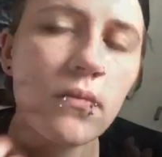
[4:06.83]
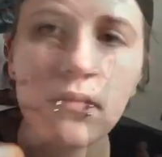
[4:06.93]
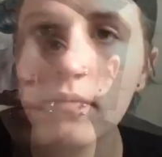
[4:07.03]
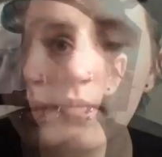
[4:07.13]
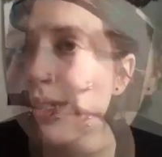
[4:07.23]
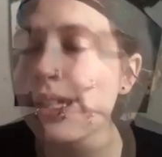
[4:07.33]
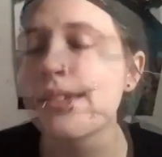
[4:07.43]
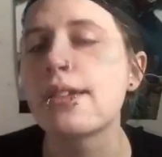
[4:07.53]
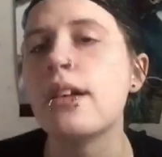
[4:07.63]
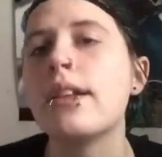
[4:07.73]
Once that's
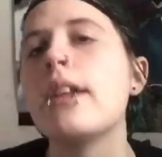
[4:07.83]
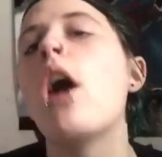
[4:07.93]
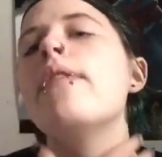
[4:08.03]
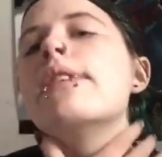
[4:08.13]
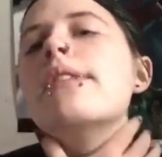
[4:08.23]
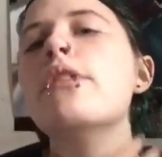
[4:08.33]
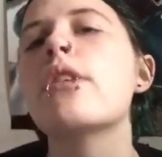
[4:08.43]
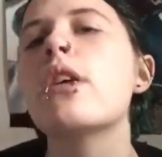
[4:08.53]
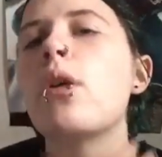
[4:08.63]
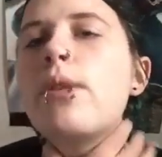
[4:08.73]
done, and obviously you
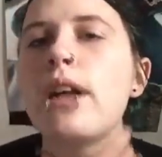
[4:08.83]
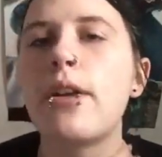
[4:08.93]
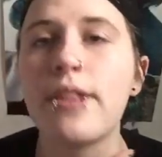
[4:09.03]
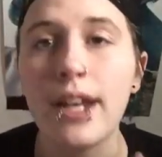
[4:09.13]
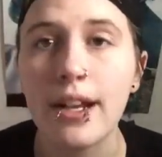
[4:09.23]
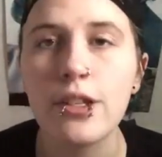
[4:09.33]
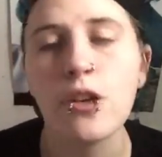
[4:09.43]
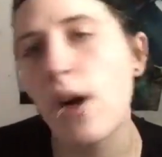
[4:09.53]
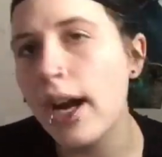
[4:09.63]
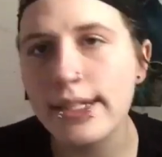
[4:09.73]
can go down on the neck
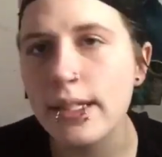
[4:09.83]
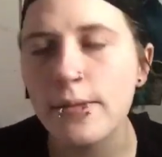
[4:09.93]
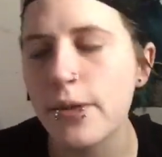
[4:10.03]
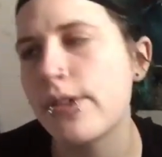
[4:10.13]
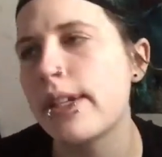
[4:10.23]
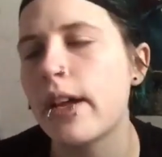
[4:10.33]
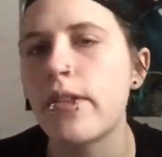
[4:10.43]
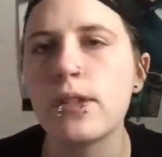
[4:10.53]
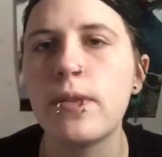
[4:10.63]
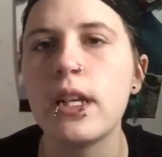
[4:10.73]
too. I didn't for the sake of
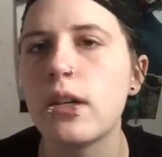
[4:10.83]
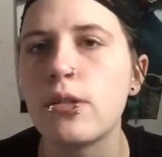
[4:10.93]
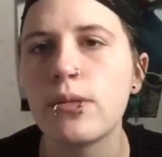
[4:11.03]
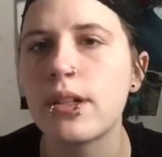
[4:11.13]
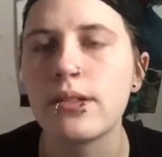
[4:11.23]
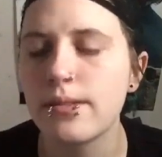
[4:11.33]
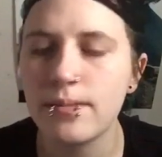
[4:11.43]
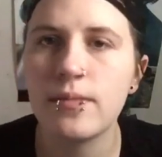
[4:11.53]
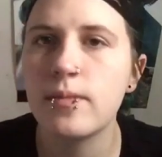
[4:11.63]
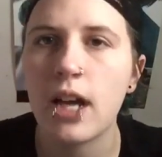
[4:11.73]
this video because
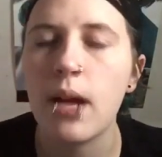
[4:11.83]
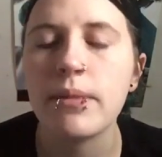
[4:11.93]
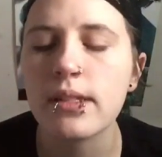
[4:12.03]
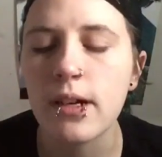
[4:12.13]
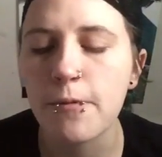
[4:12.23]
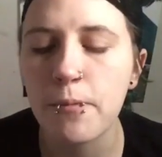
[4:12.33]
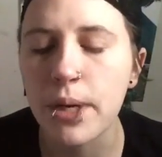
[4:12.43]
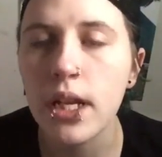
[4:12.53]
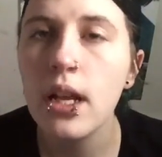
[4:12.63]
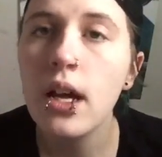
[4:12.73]
time and stuff,
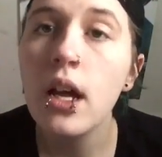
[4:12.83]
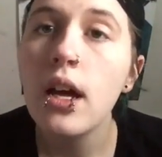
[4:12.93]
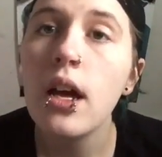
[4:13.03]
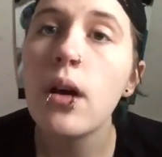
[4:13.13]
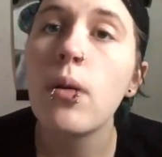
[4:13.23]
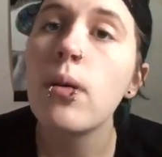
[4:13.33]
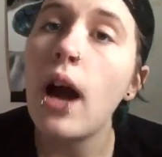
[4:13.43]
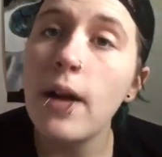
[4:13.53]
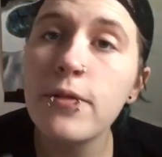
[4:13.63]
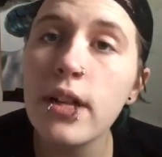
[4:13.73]
but
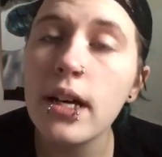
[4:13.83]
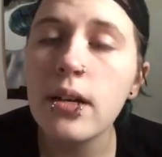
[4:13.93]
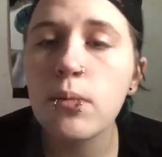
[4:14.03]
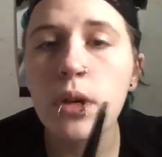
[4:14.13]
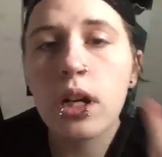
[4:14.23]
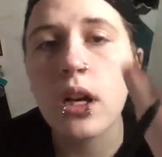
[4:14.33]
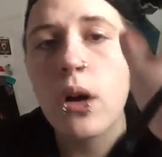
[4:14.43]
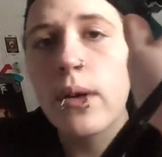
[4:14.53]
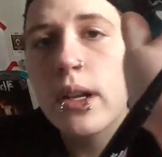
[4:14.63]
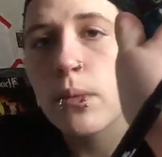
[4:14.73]
after that, we're going to
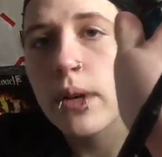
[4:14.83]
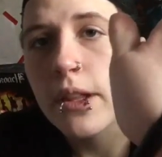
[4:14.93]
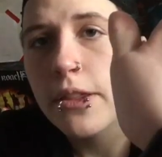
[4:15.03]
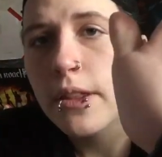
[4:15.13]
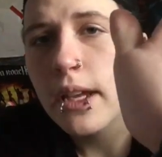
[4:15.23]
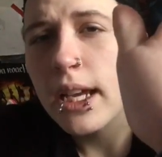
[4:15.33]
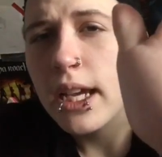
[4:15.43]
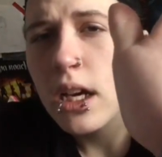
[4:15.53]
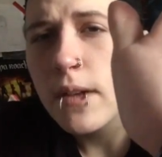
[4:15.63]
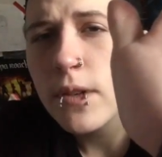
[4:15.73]
go in with a
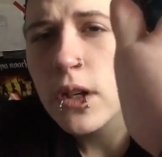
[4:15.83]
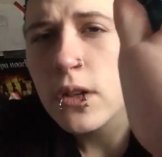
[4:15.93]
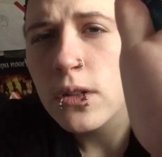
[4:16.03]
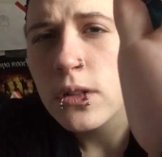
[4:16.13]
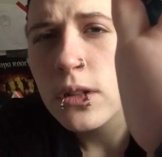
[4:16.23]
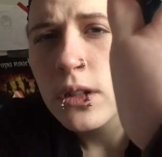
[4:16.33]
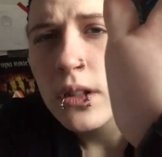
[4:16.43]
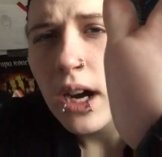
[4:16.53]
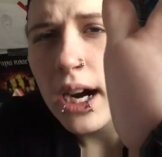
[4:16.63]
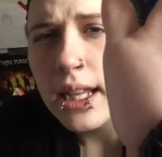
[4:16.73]
CoverGirl
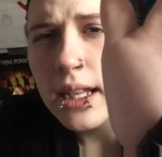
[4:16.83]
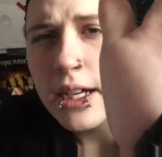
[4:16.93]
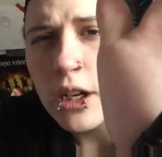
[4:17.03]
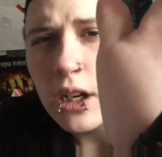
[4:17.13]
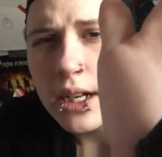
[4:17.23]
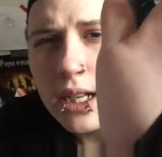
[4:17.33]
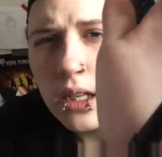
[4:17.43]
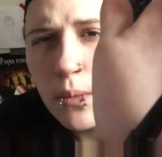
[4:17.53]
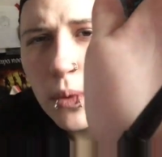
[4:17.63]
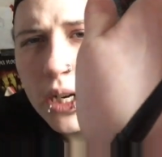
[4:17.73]
eyeliner
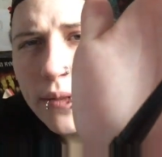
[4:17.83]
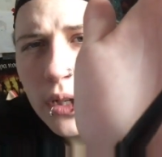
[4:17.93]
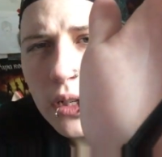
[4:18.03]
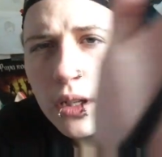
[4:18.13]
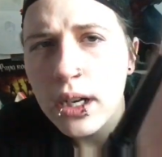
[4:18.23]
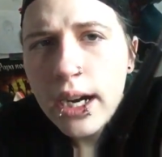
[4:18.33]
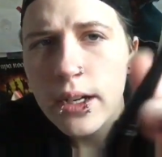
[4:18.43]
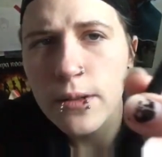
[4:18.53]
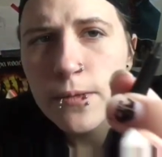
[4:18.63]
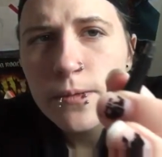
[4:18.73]
in whatever kind
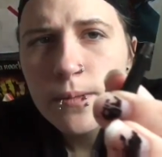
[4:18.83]
of